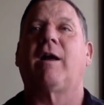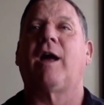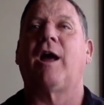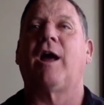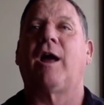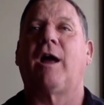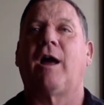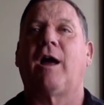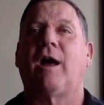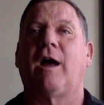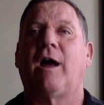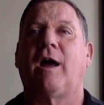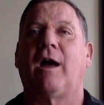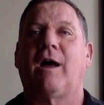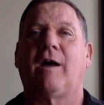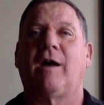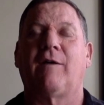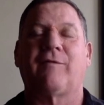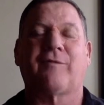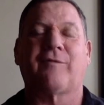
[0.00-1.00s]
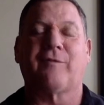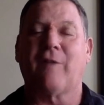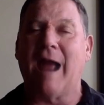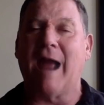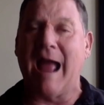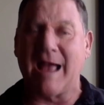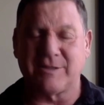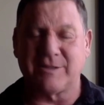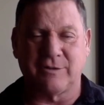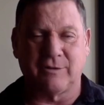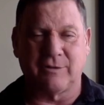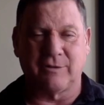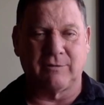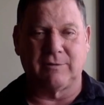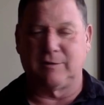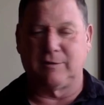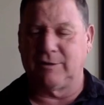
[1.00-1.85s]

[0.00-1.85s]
uh, frazzled.